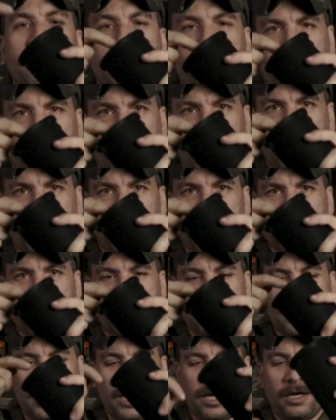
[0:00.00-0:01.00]
3D
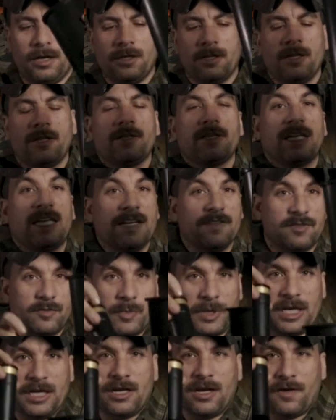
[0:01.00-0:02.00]
printing that, gives
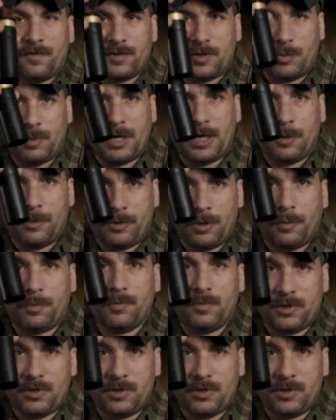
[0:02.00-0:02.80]
me enough to be able